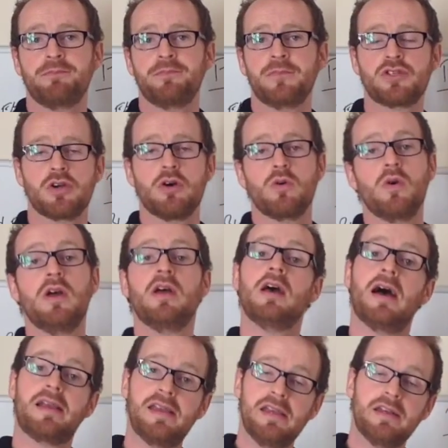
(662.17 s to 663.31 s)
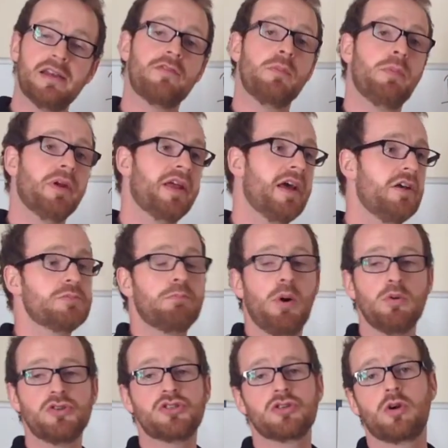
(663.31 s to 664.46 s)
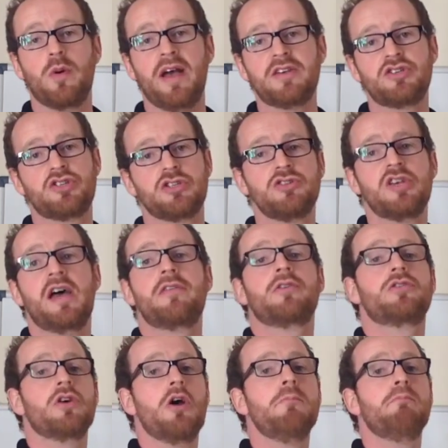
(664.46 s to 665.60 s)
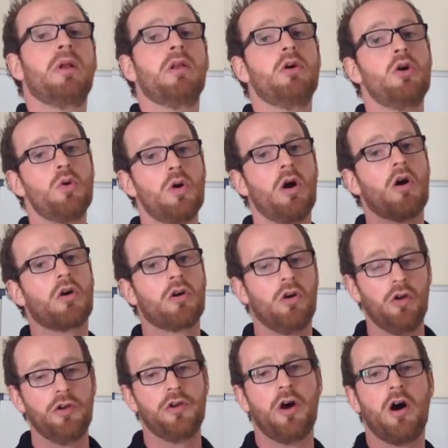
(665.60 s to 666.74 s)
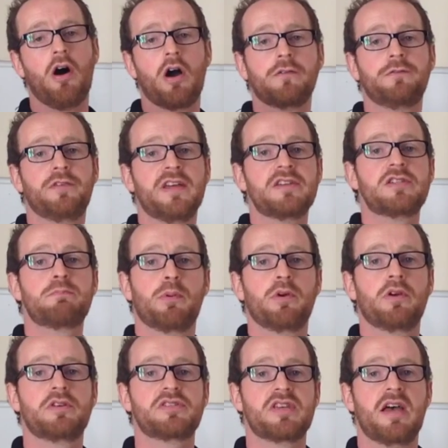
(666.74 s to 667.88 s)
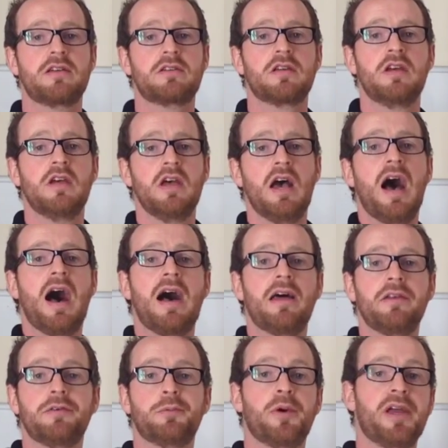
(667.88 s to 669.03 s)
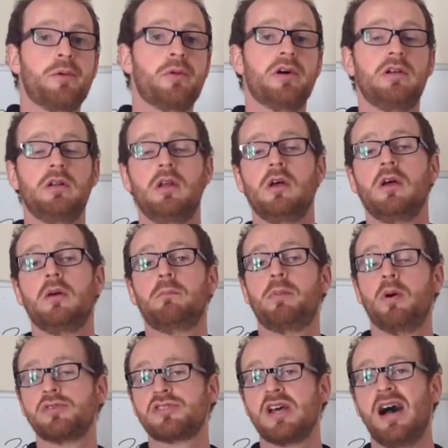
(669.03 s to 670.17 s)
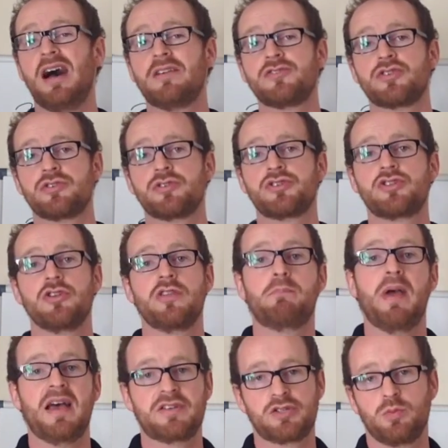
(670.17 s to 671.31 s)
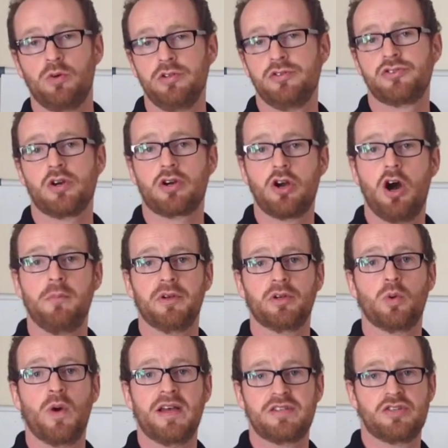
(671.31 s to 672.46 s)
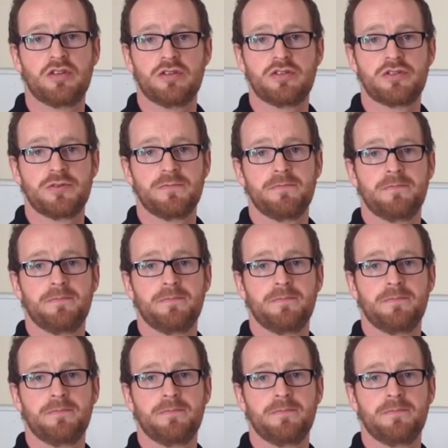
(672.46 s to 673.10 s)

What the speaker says: So again, everybody else, post your questions either down below or on our Facebook site, and we will post answers to the best ones or common questions.